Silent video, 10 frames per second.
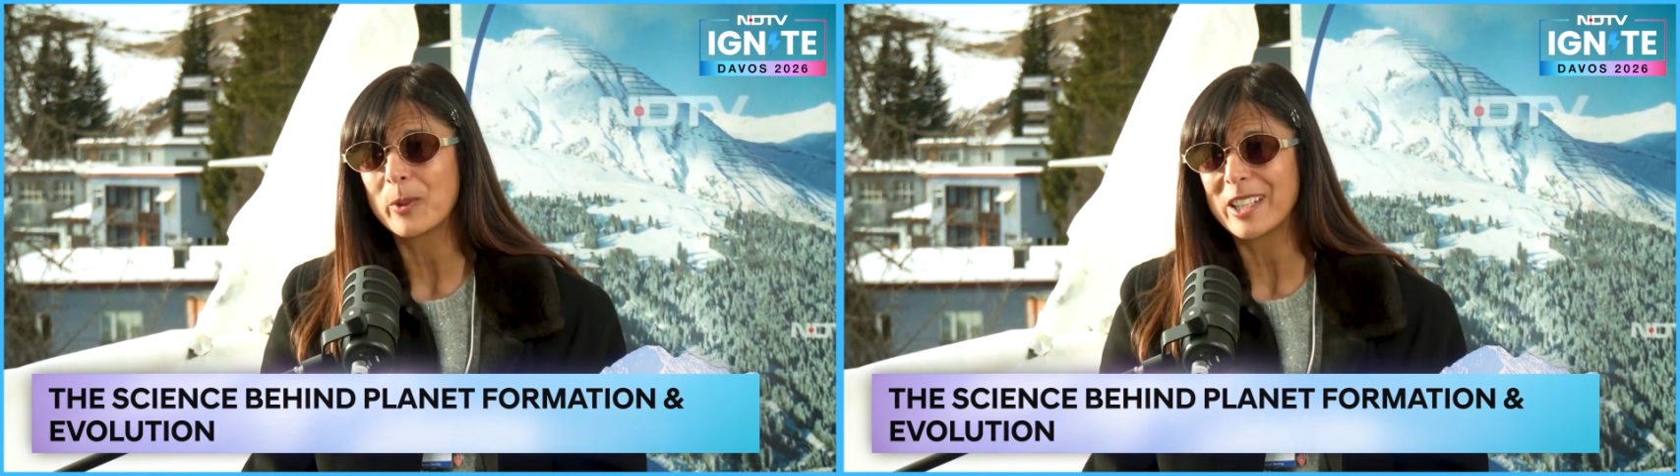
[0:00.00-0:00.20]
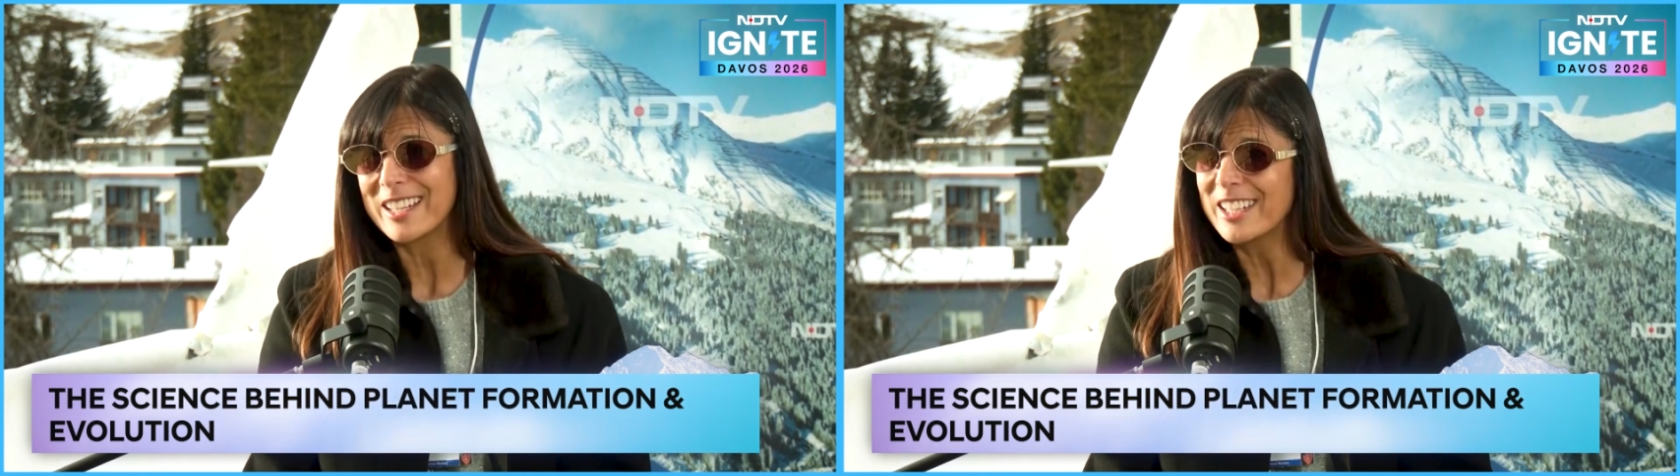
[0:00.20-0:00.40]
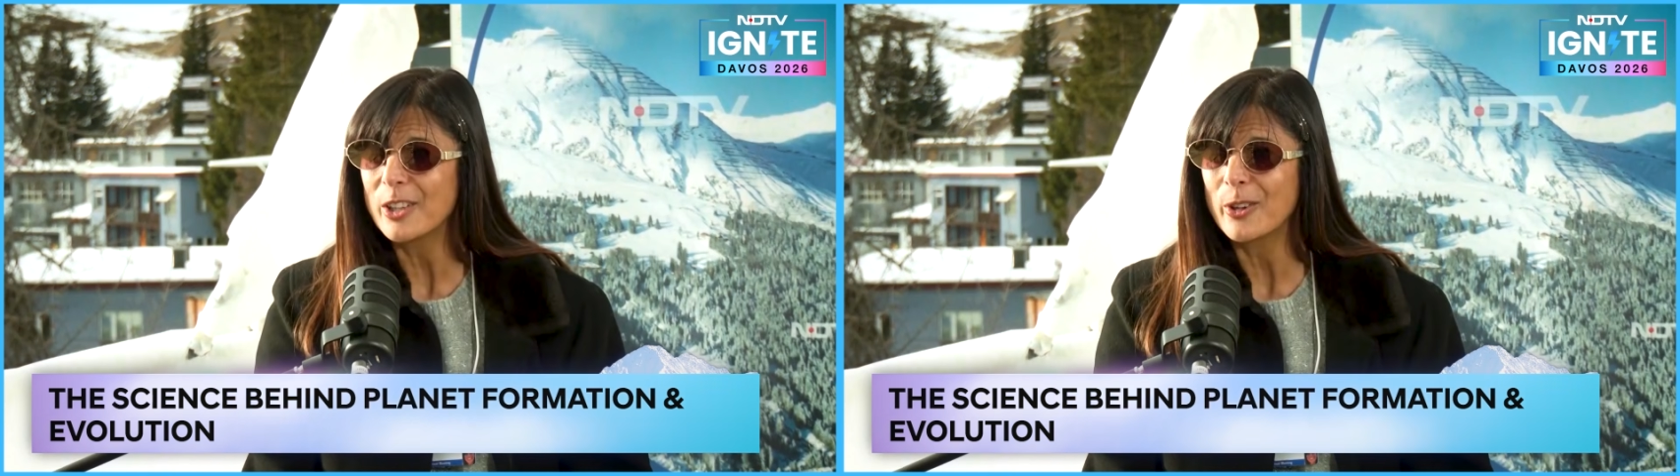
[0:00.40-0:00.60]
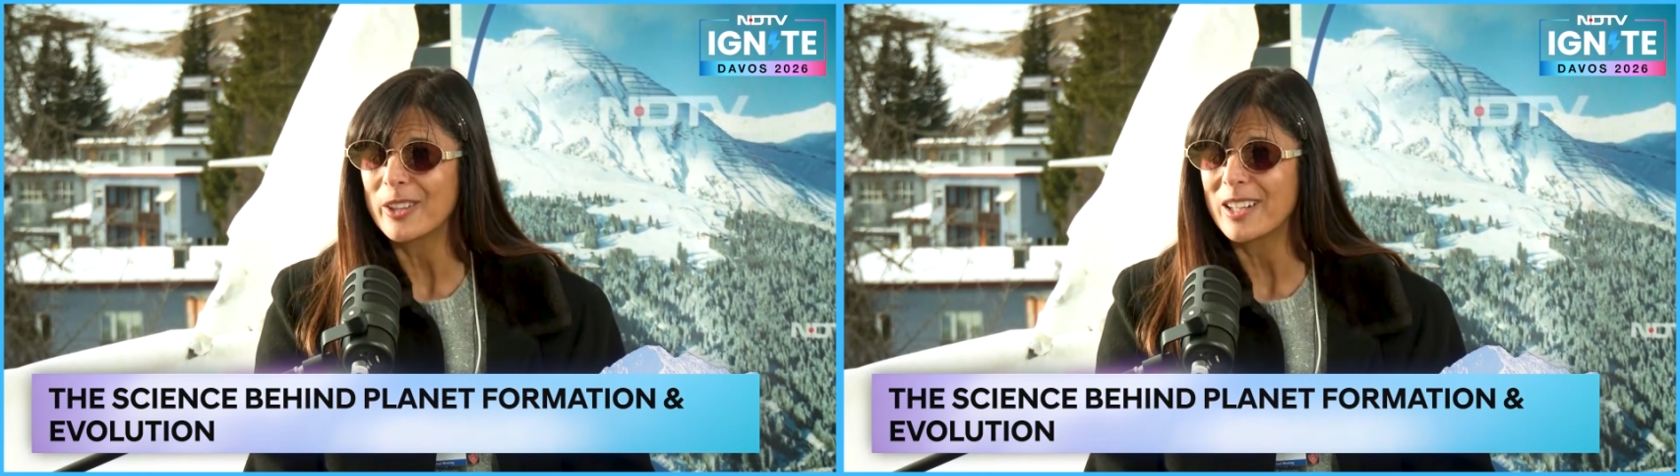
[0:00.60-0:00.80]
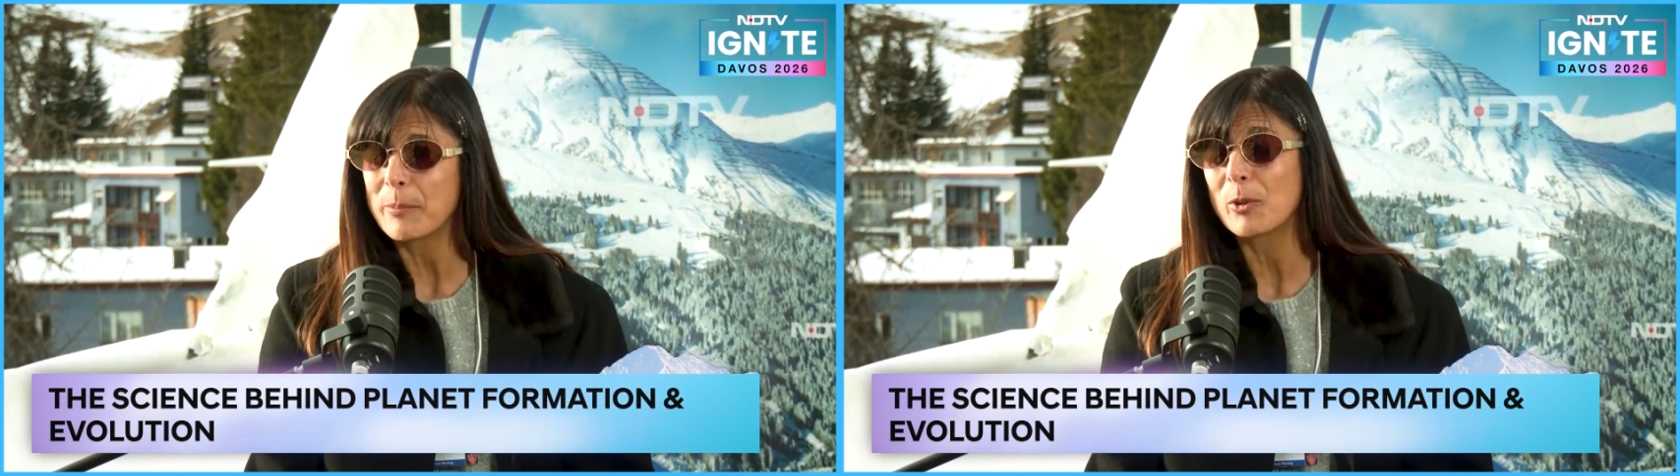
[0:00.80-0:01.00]
with India on
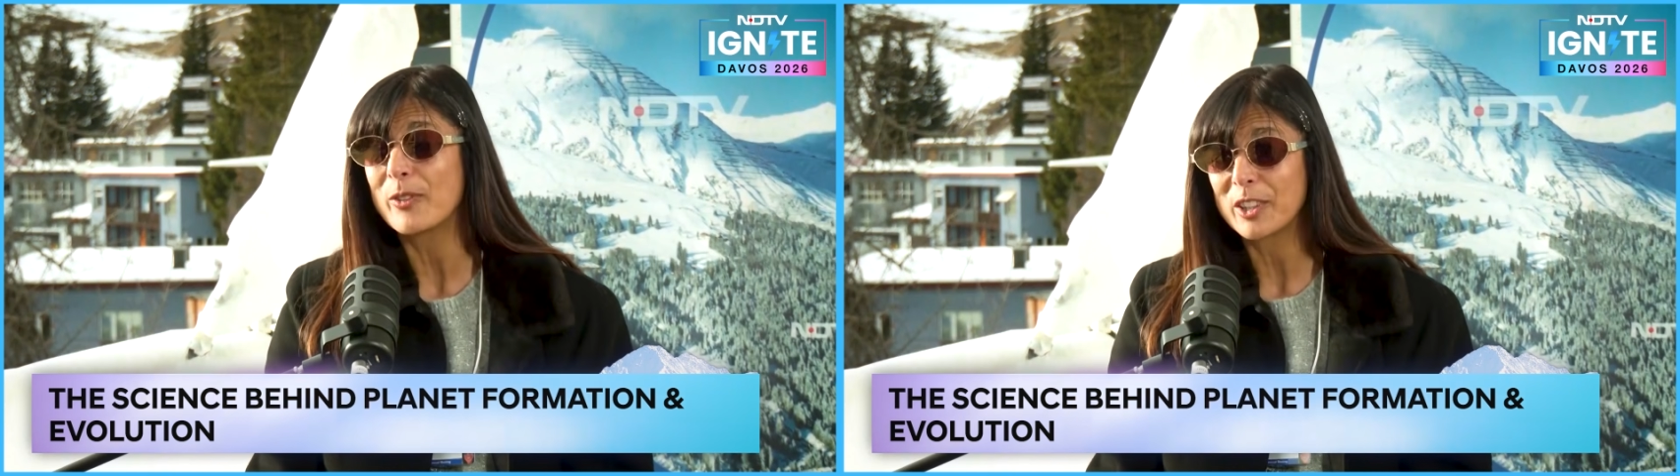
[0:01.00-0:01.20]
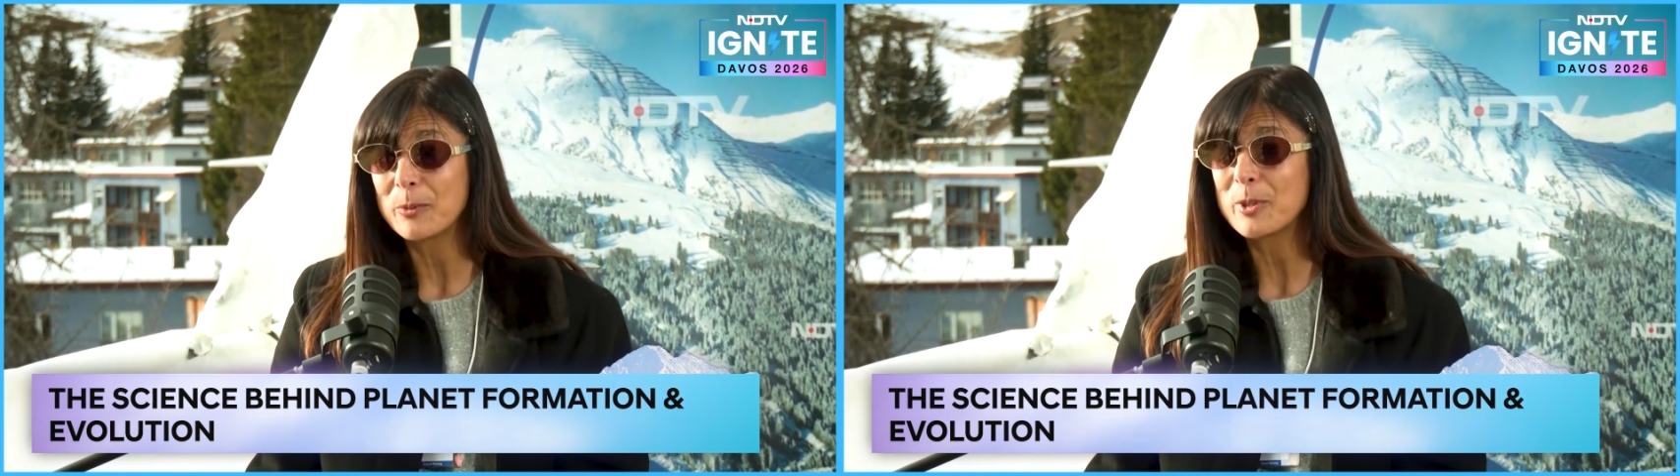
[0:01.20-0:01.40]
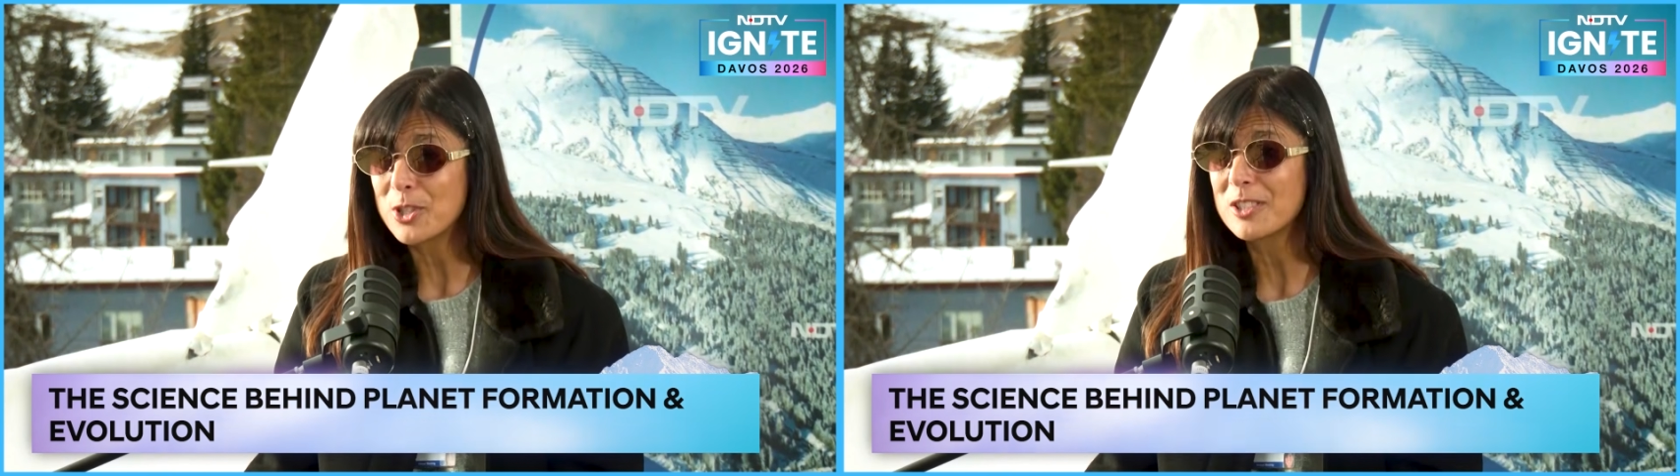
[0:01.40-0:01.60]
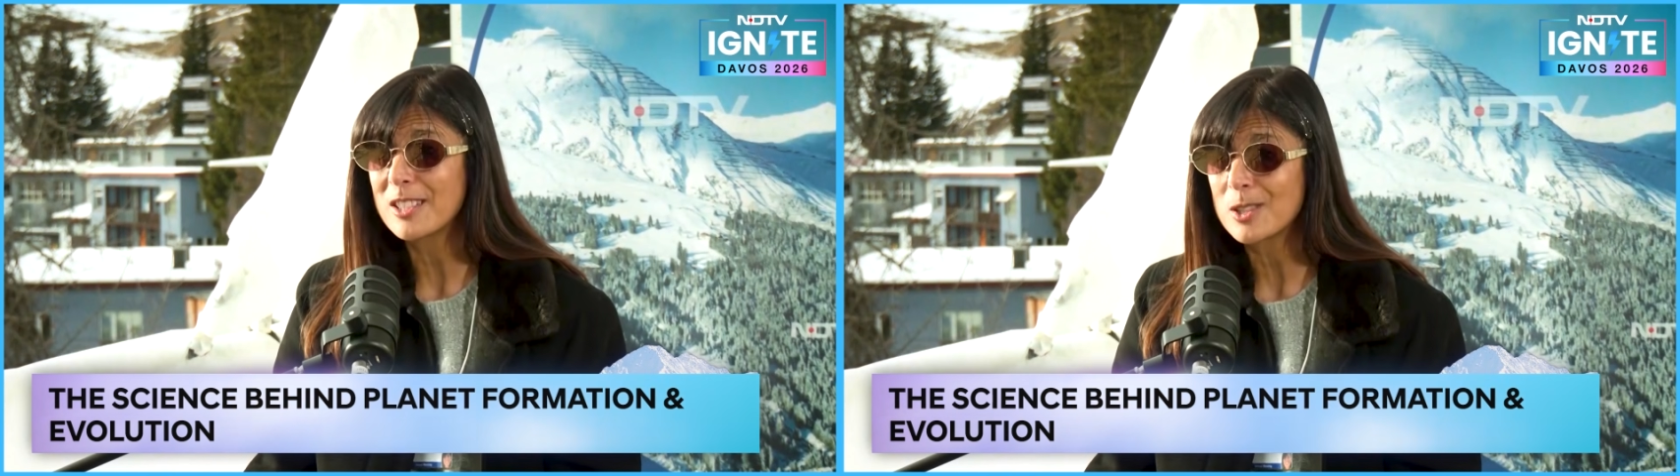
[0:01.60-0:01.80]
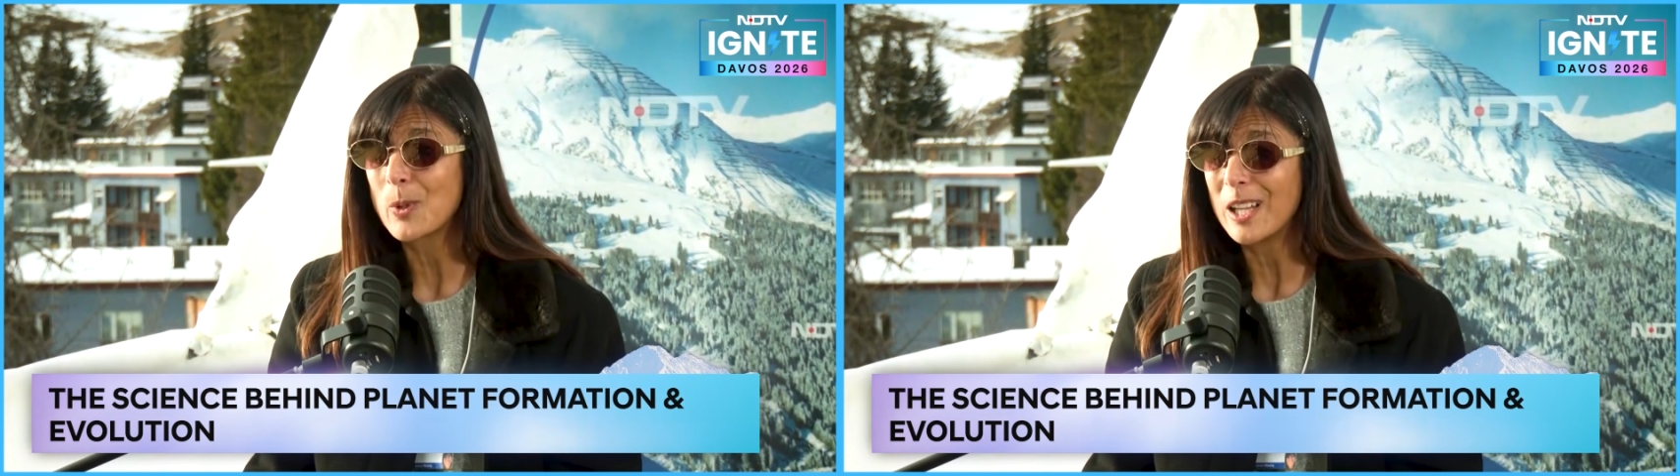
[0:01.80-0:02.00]
a number of other missions
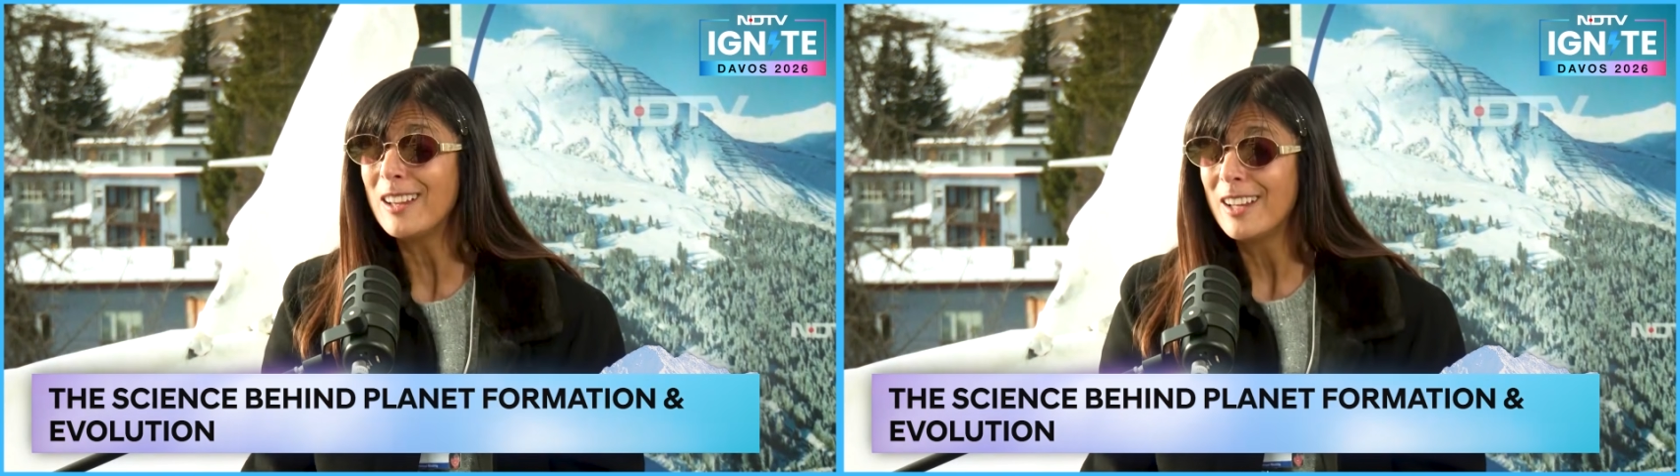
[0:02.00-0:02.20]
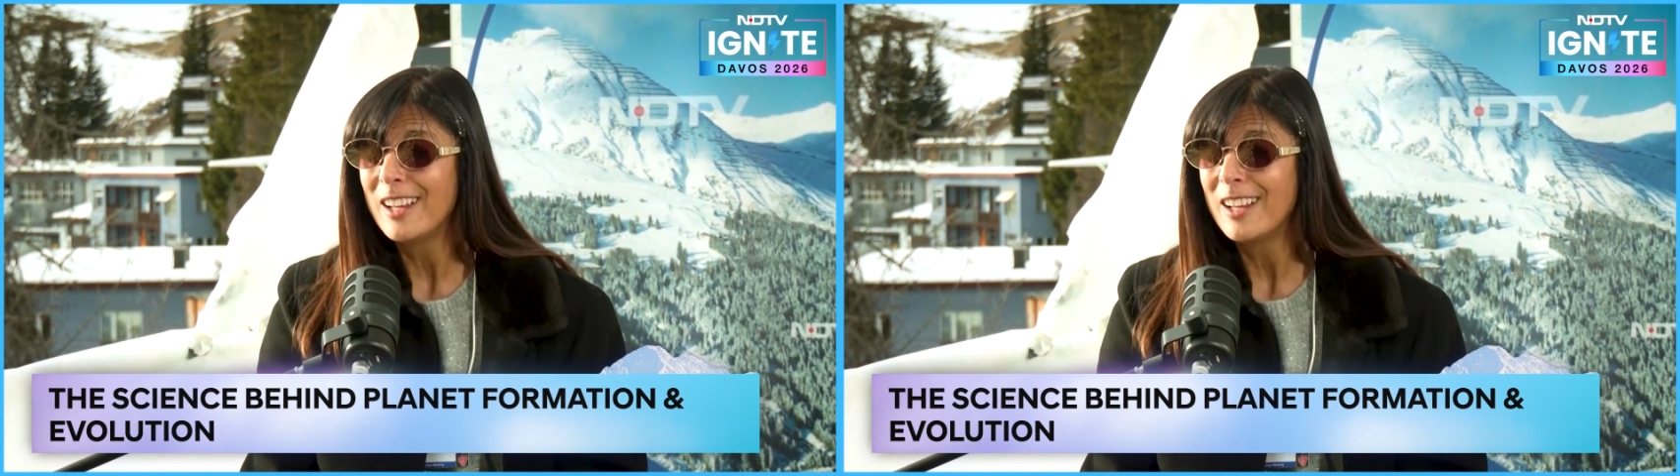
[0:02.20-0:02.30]
as well,